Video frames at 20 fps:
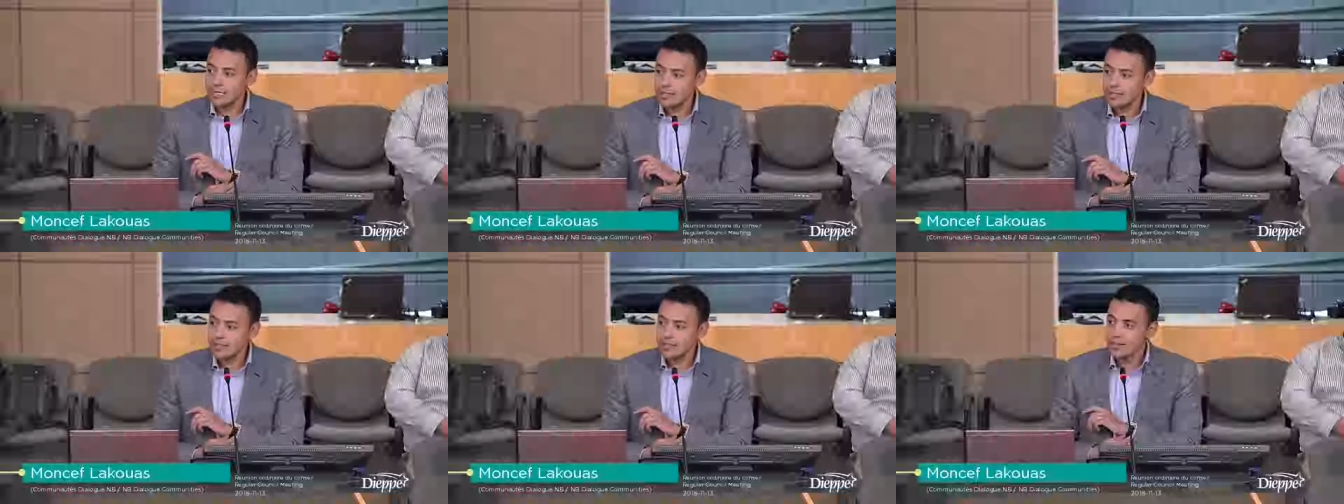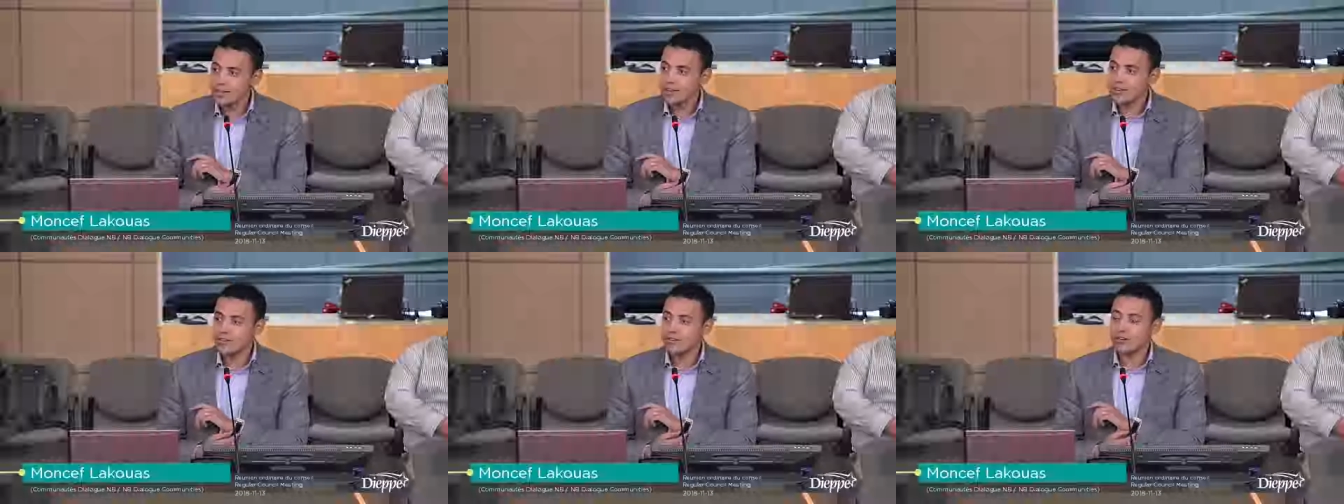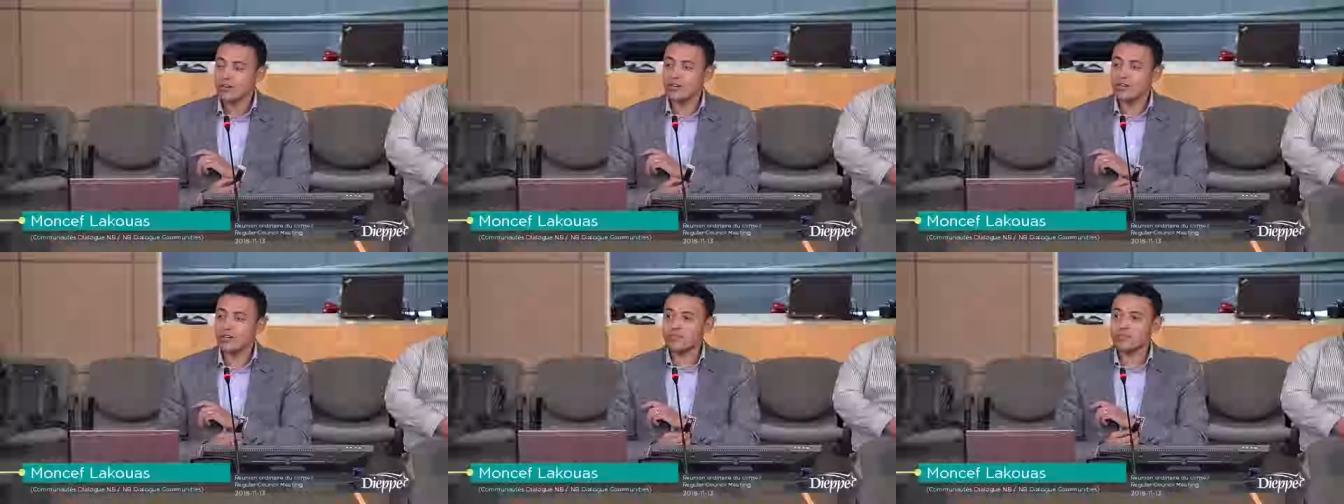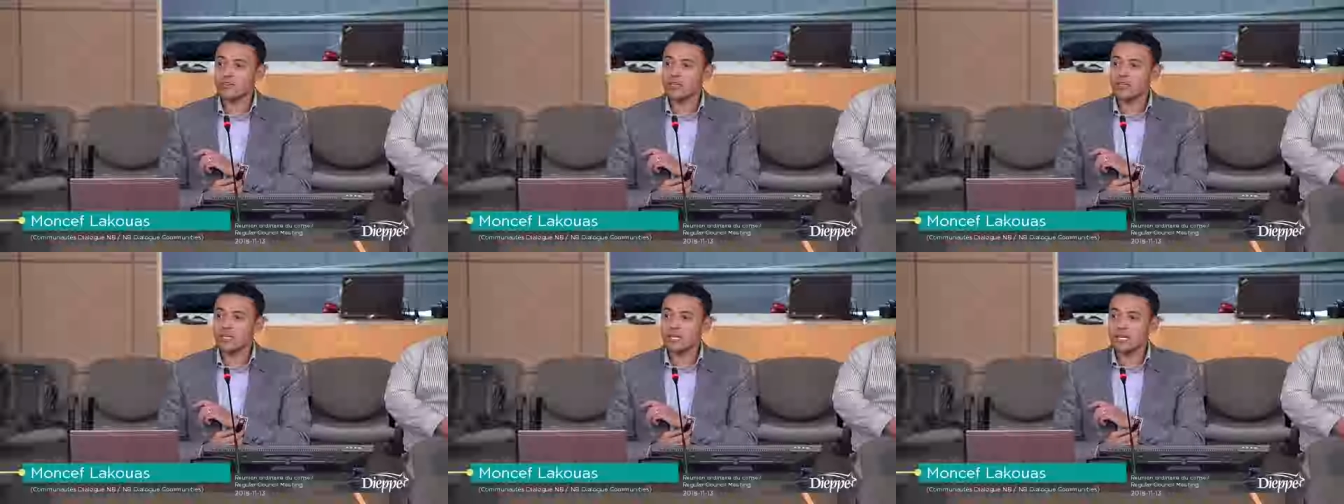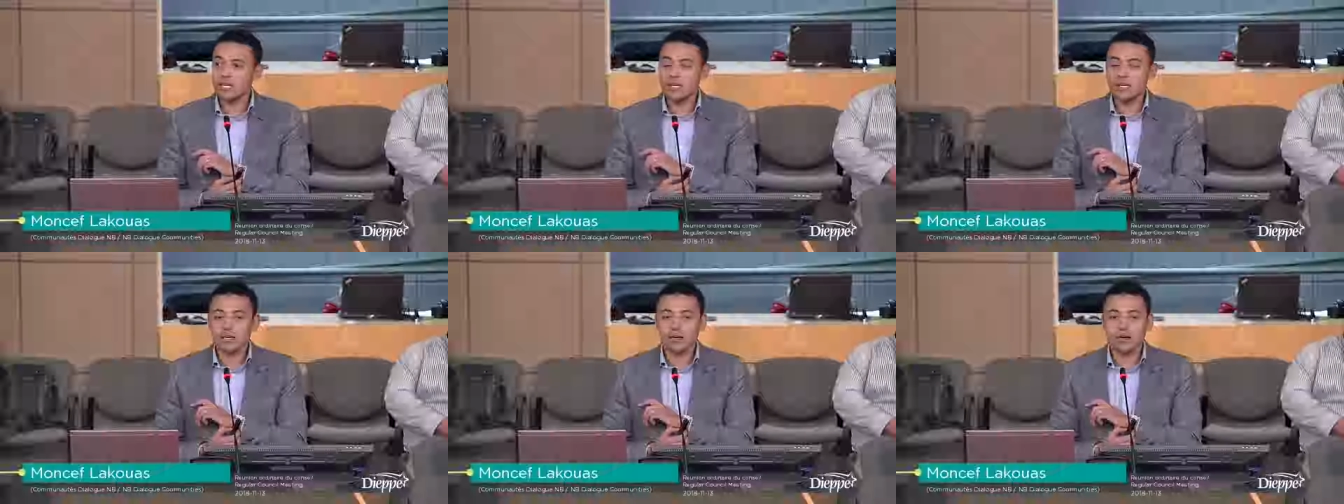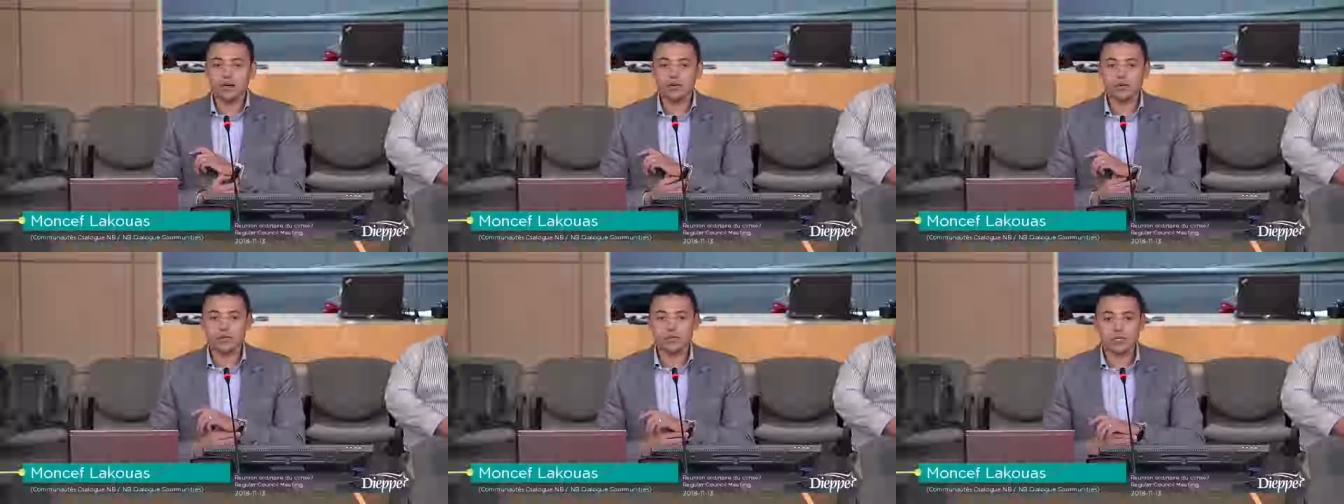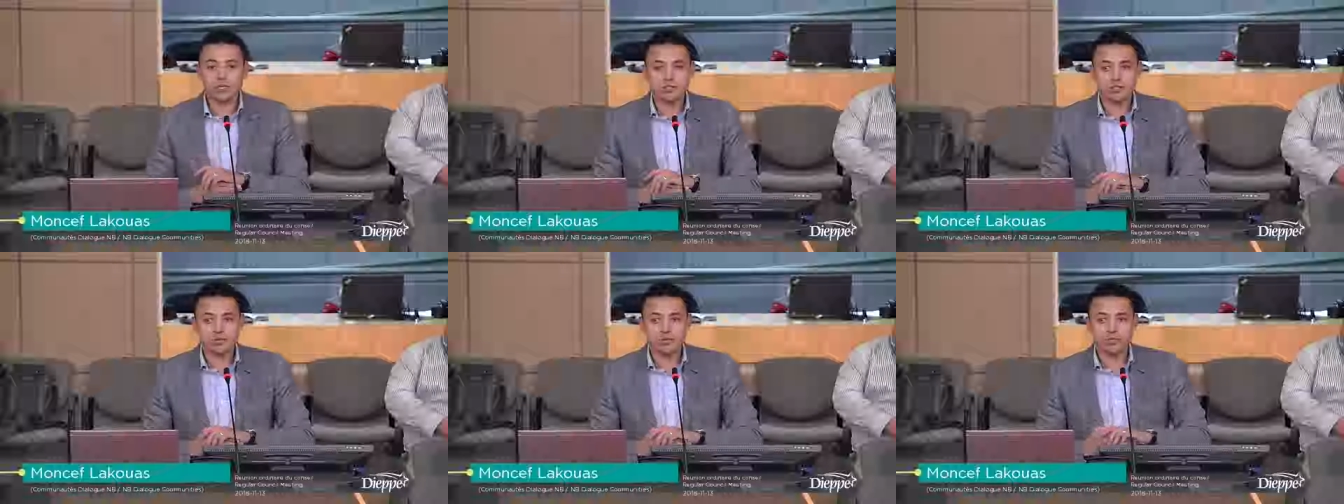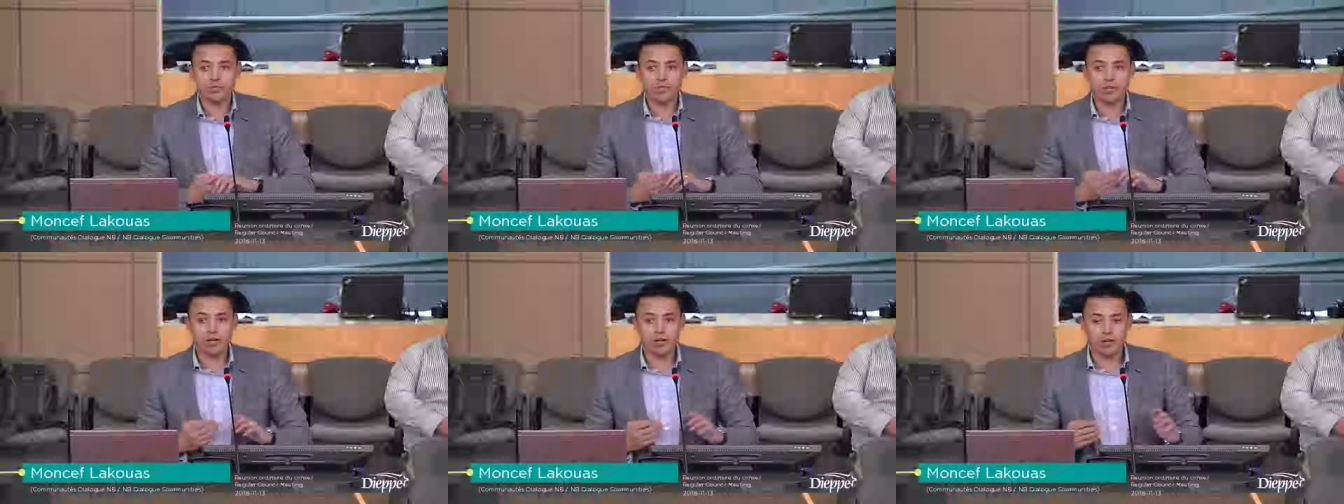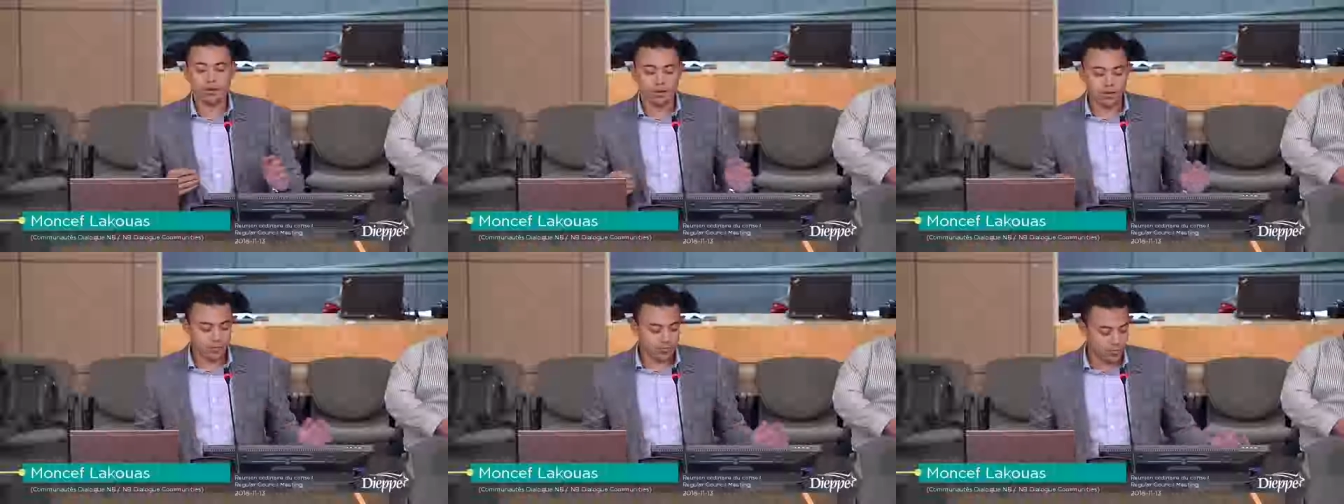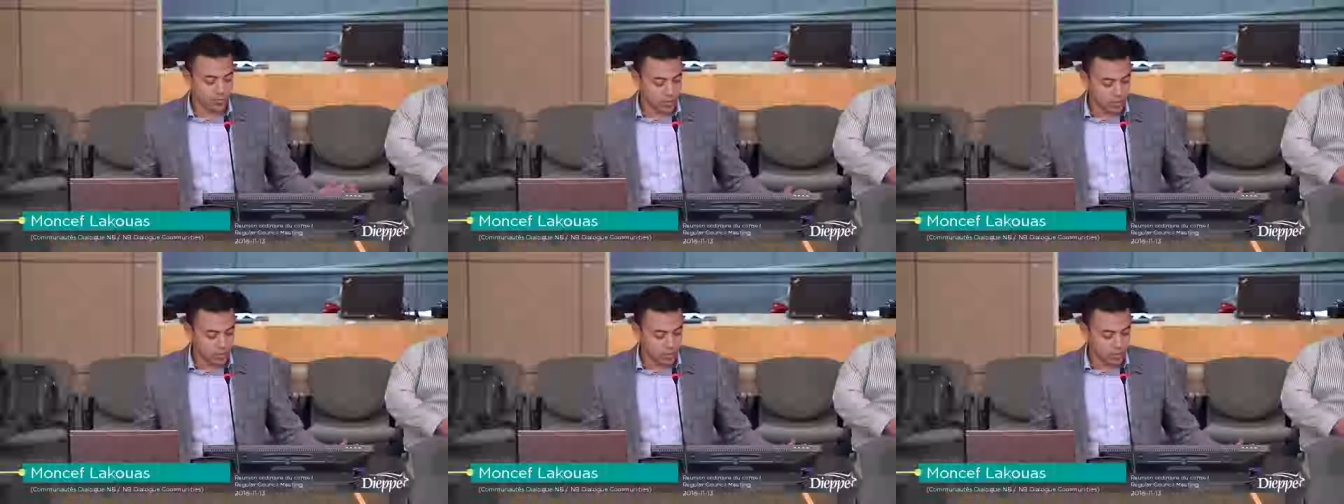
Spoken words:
And this goes beyond the linguistic